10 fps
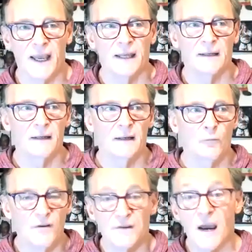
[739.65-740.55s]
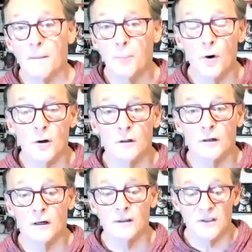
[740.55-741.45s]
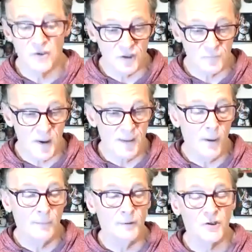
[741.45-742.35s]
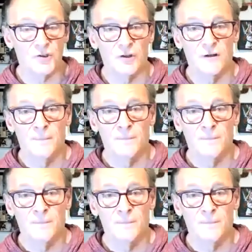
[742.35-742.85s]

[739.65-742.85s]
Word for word: And we've got a book that's just being published